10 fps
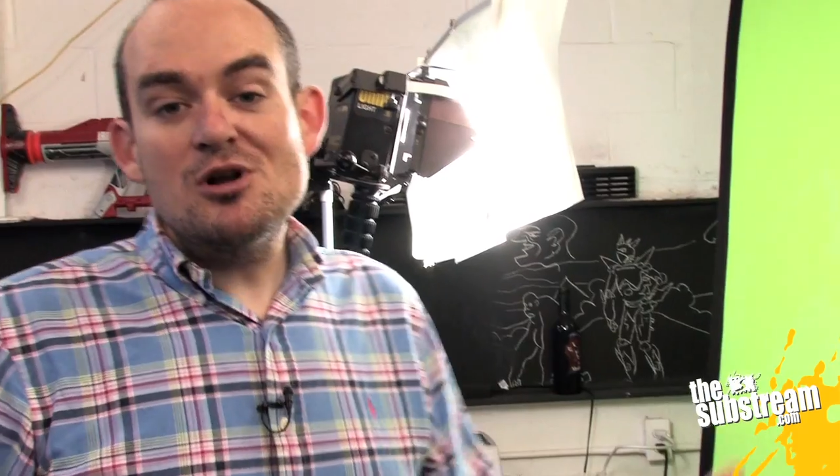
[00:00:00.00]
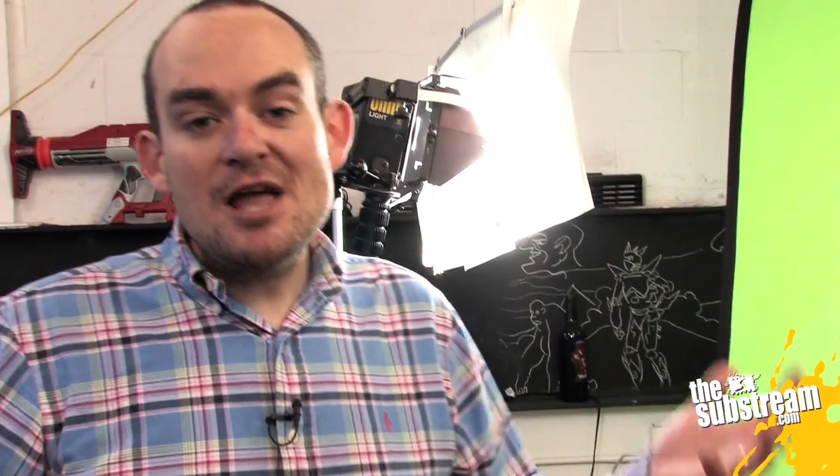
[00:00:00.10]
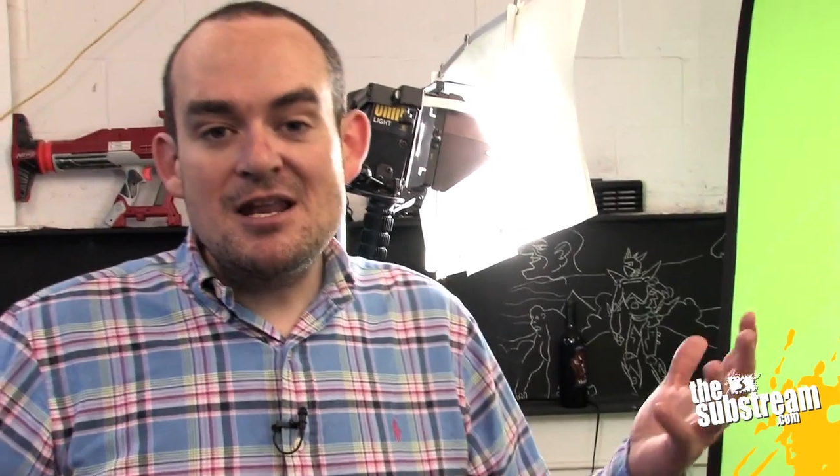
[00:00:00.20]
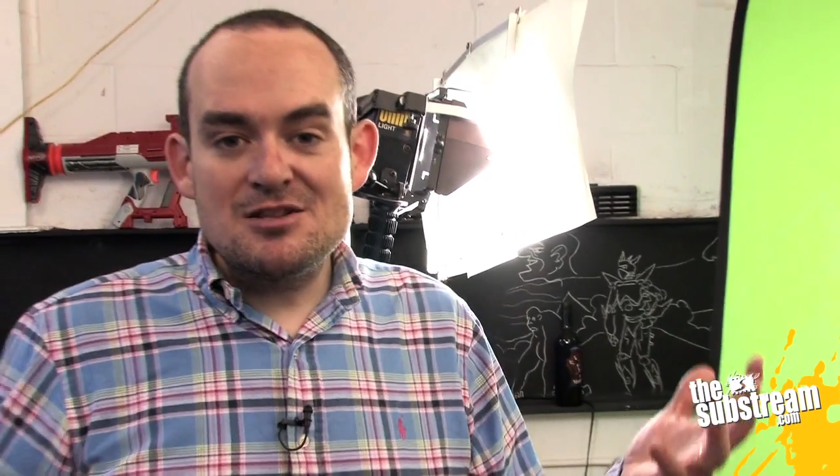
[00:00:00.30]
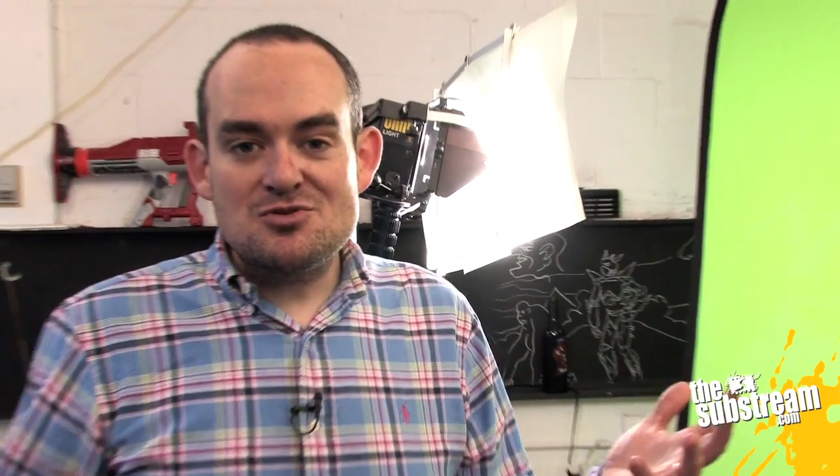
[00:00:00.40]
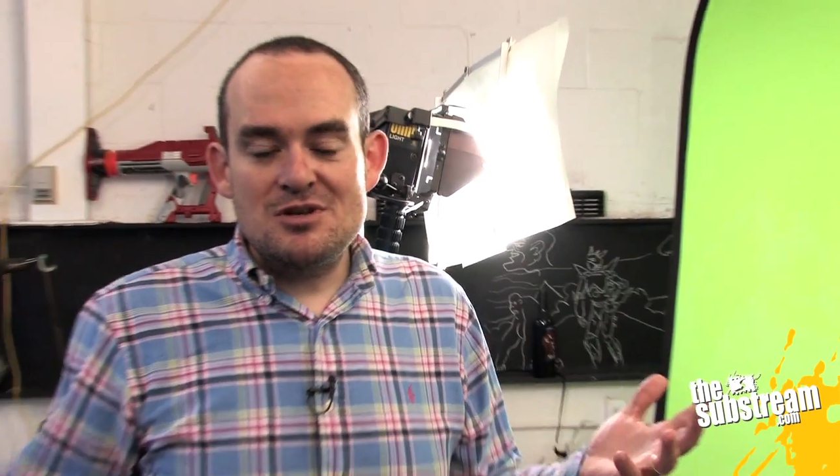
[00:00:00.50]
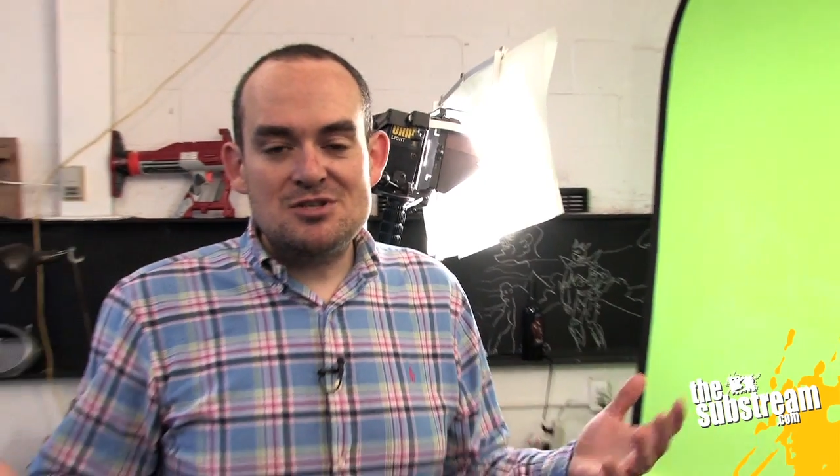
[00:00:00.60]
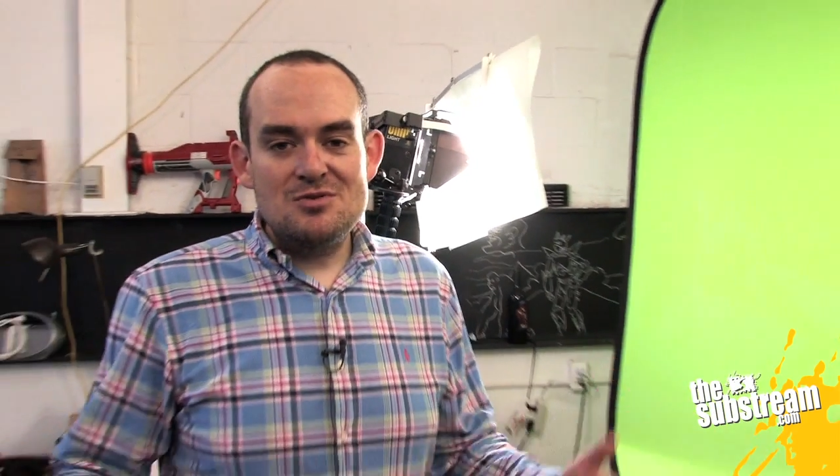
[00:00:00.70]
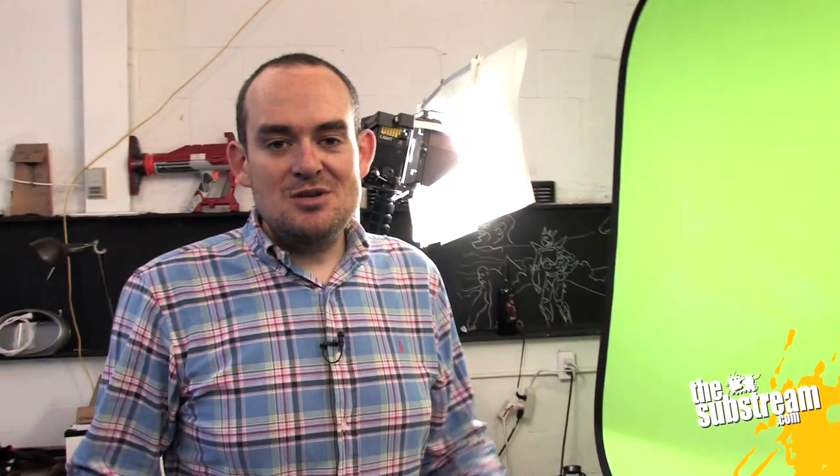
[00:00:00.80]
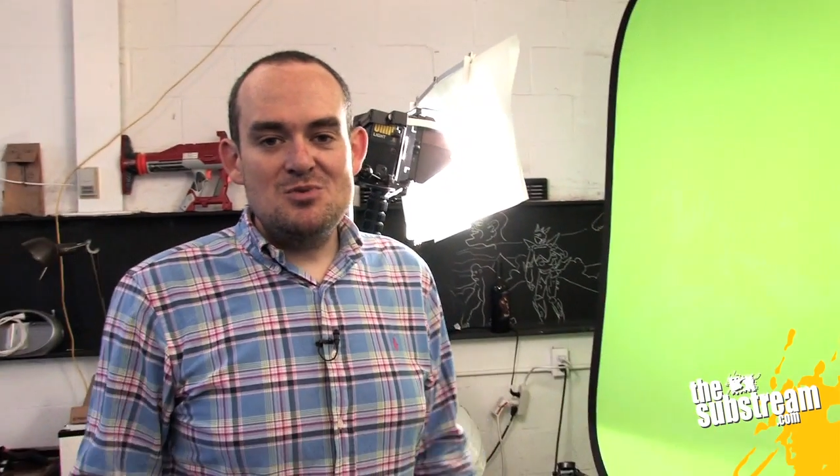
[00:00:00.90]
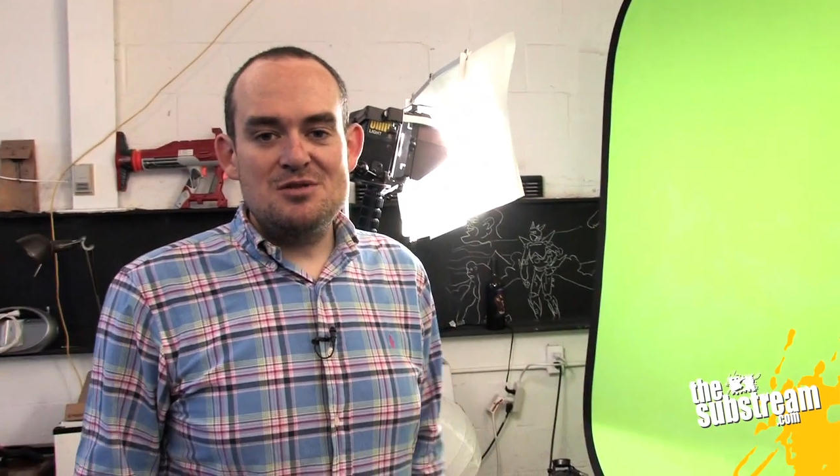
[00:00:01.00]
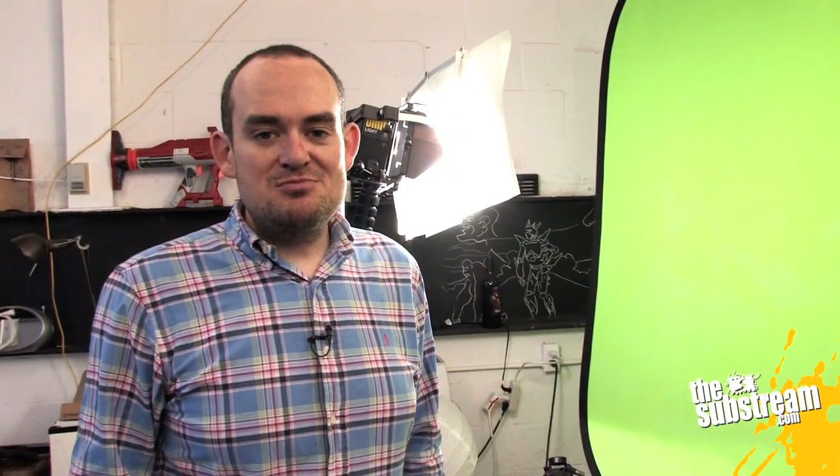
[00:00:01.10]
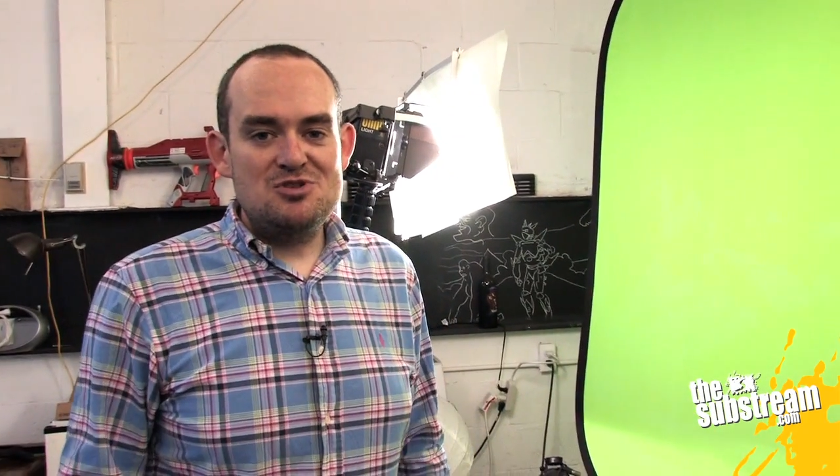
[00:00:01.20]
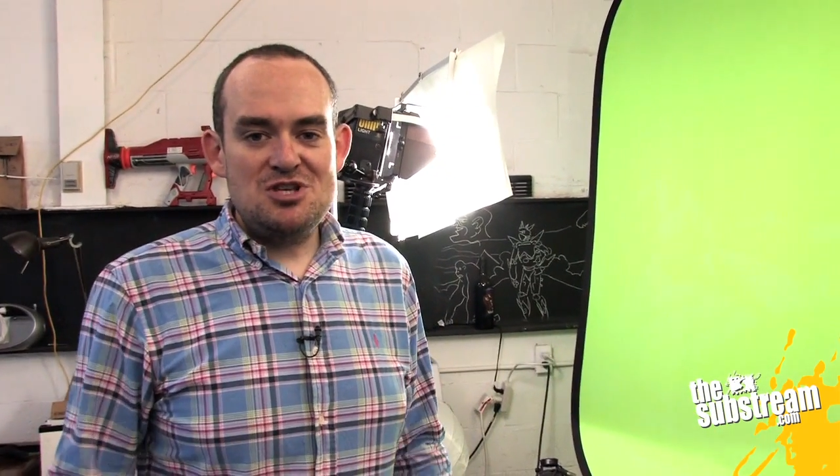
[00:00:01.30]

lighting this green screen with